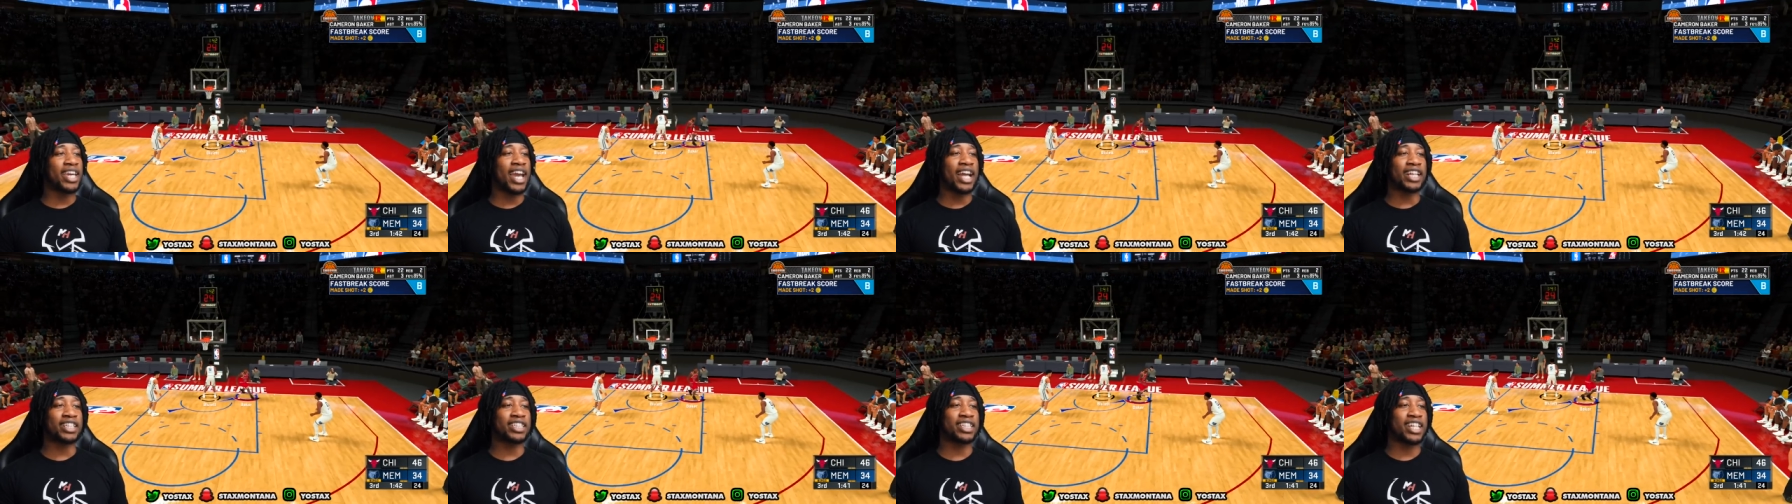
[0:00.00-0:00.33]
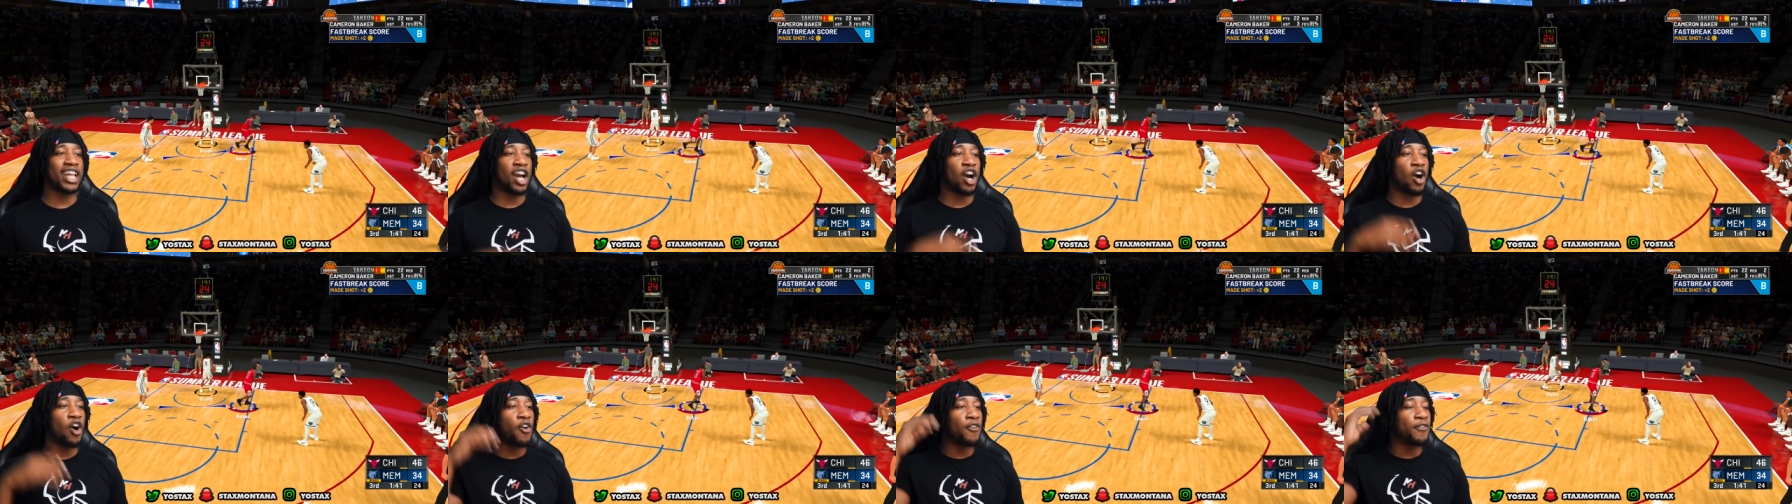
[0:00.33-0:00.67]
catching
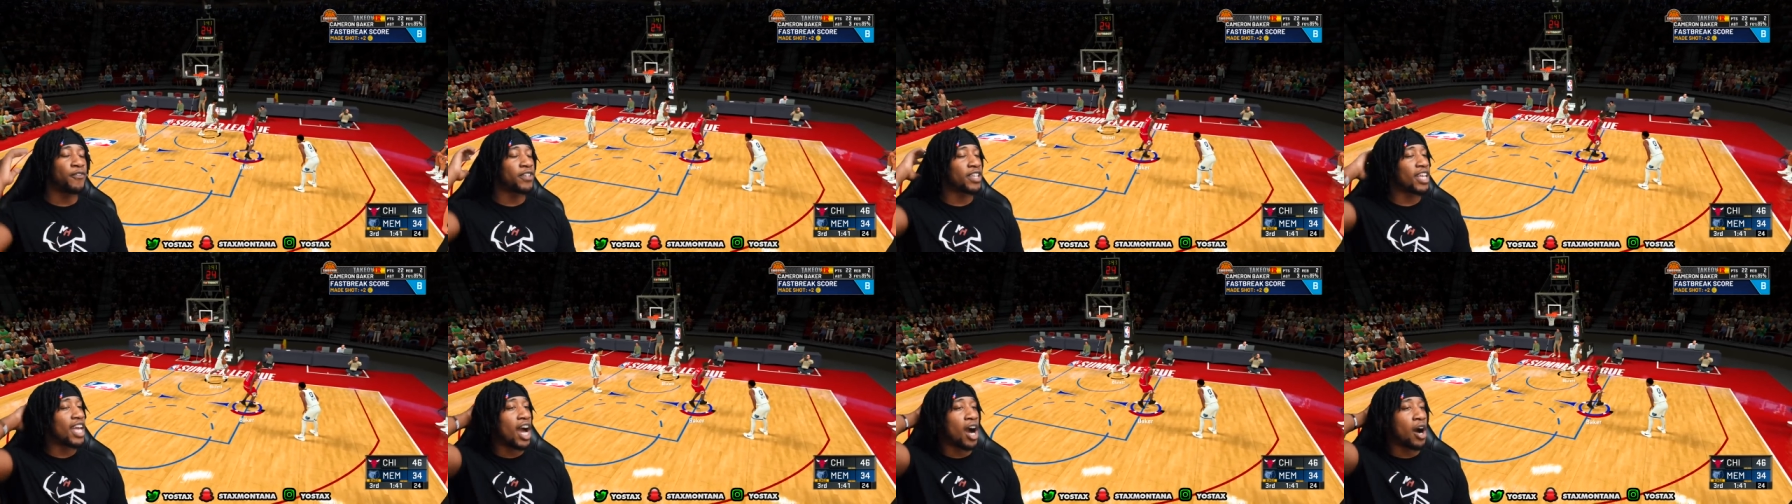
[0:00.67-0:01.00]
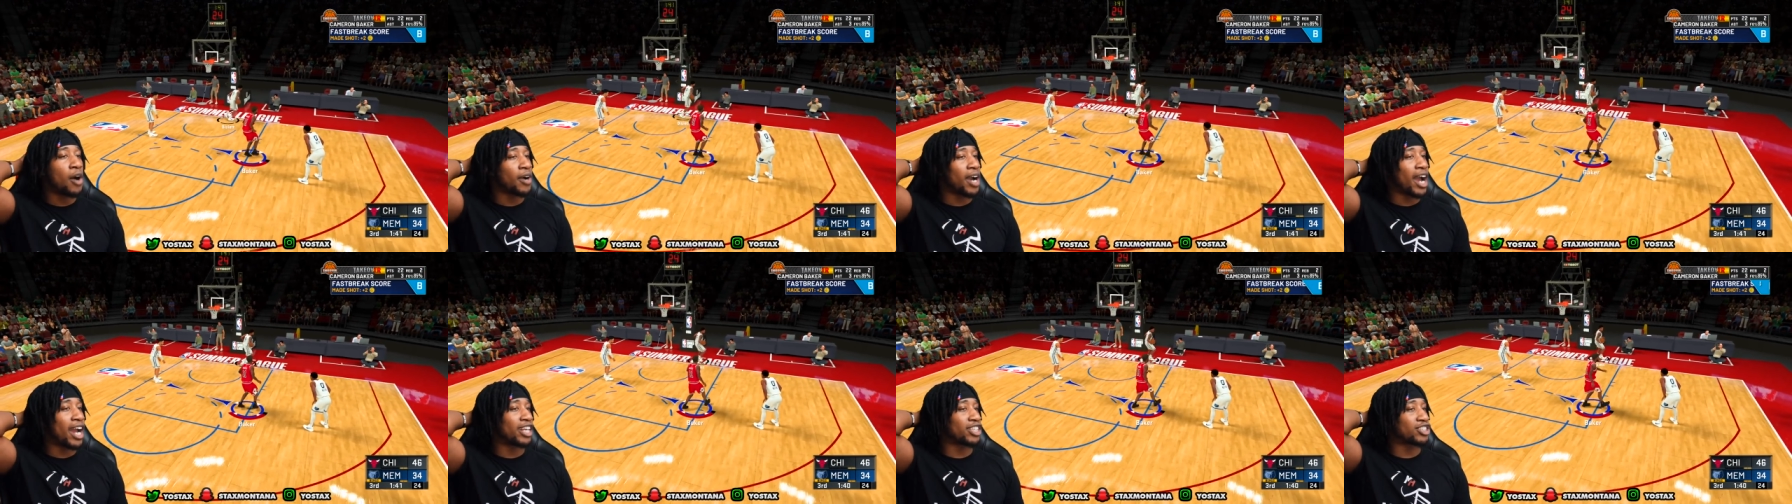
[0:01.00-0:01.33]
that. Hopefully, I
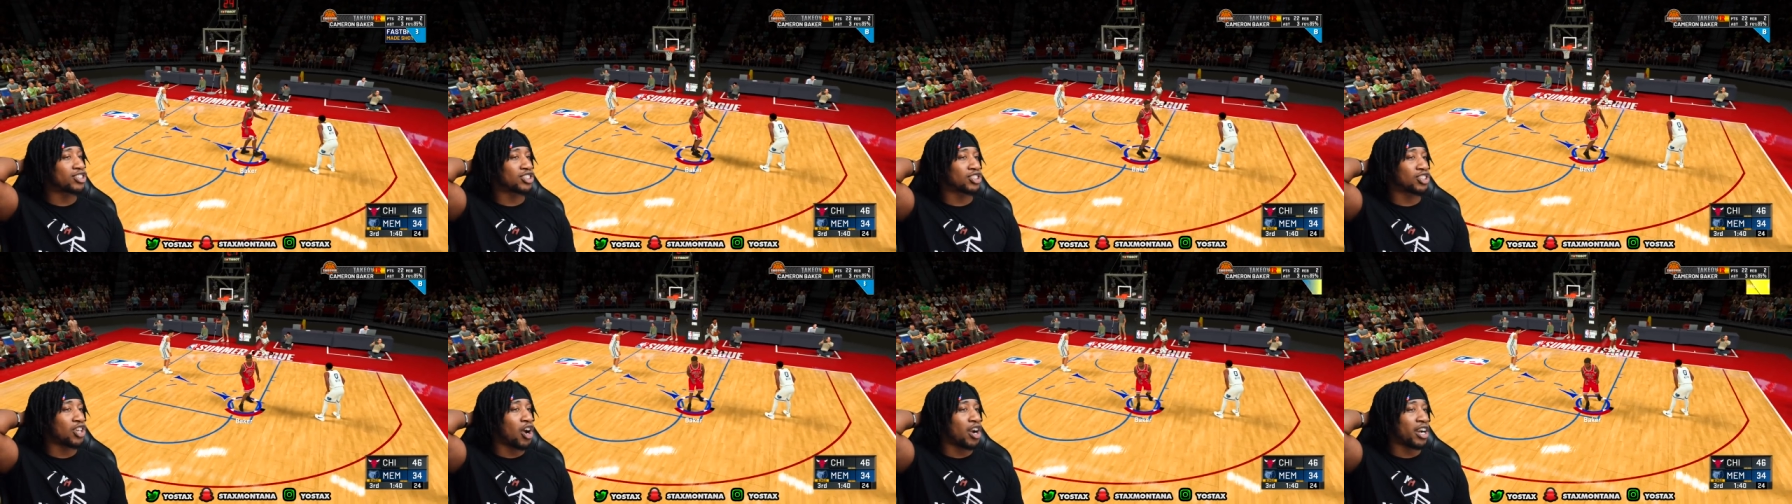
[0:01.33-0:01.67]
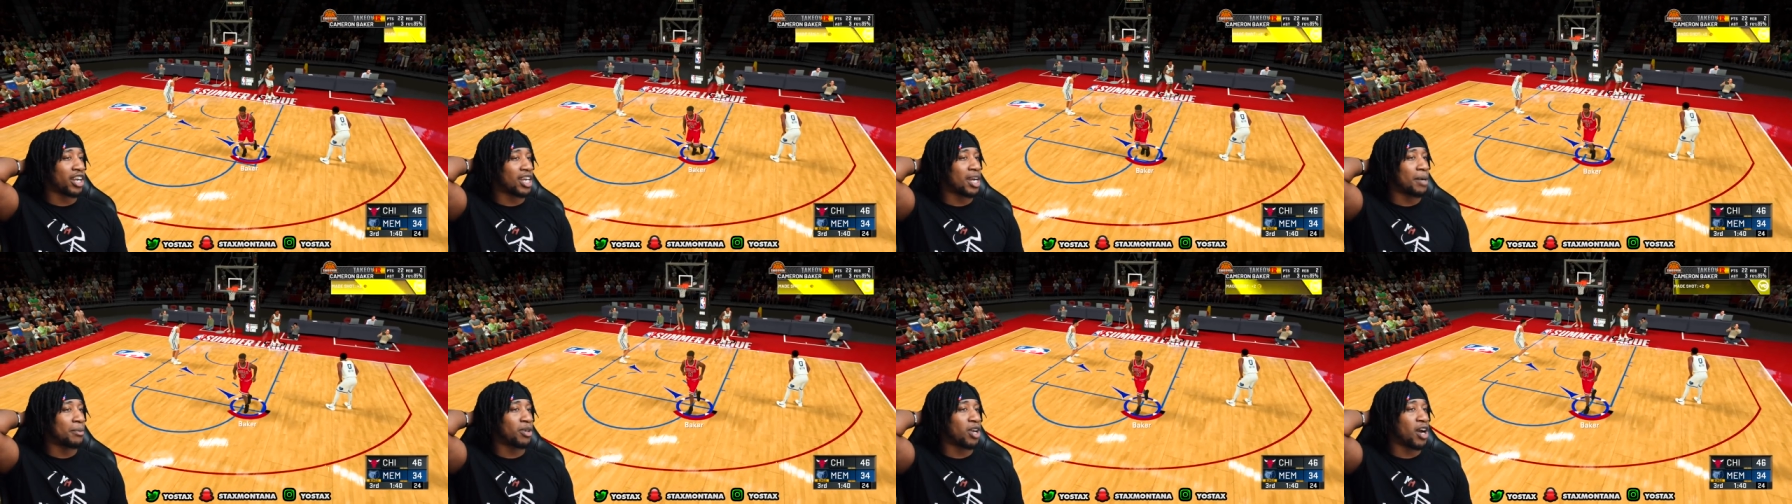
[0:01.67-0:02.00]
don't got to
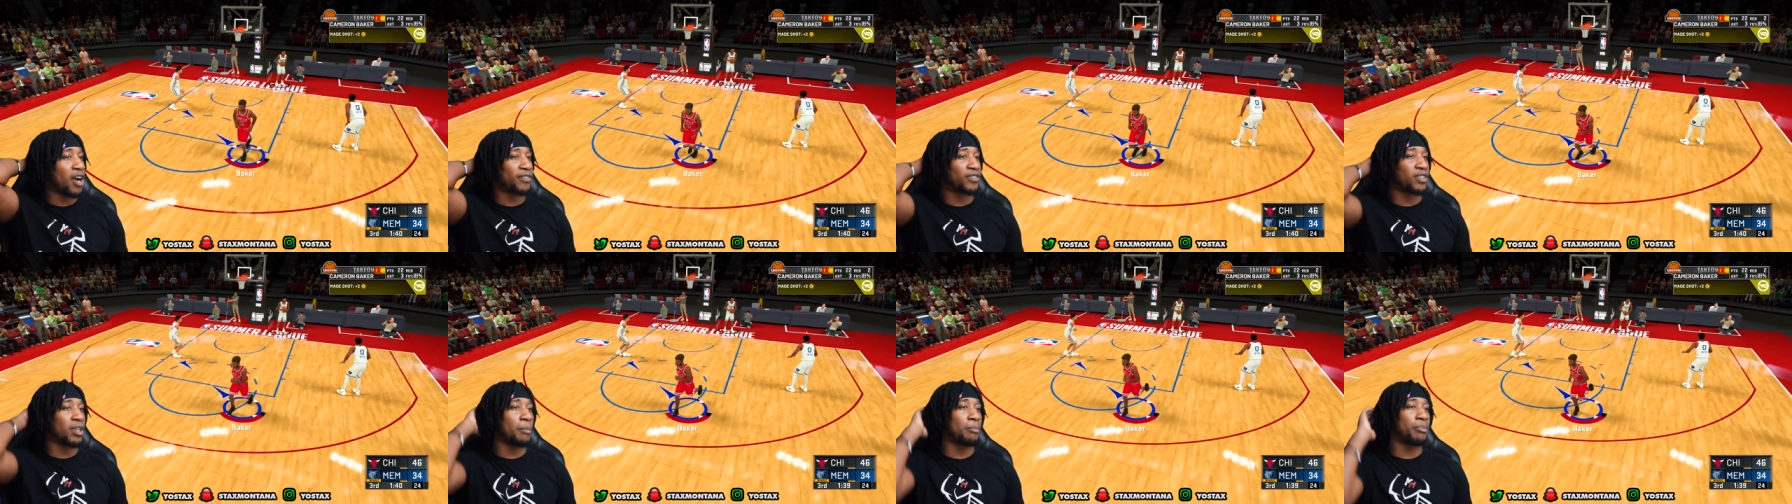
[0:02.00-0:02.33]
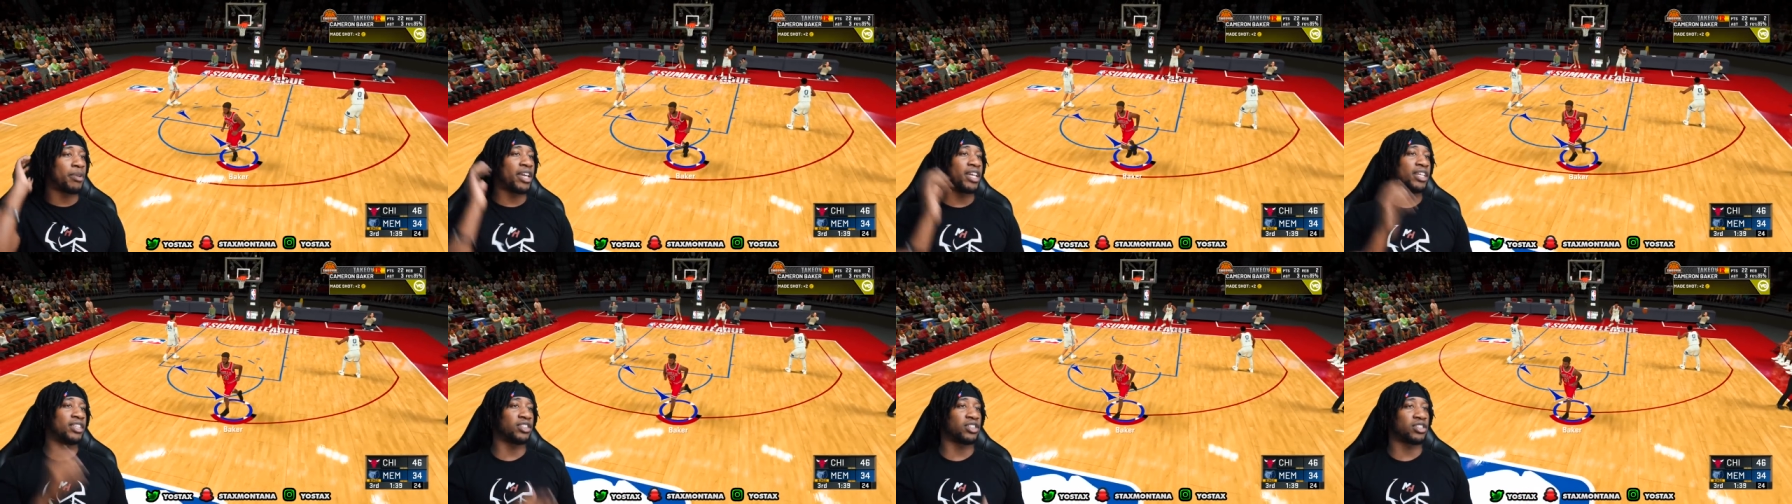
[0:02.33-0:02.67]
start coming off the
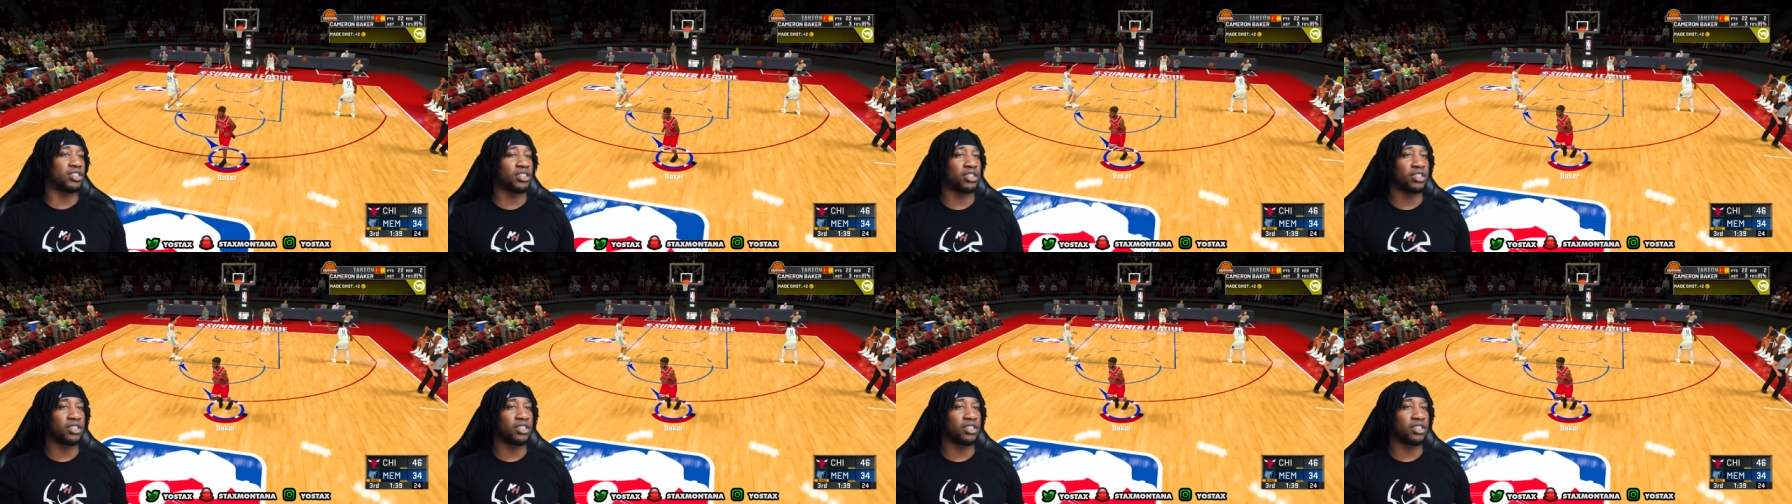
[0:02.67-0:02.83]
bench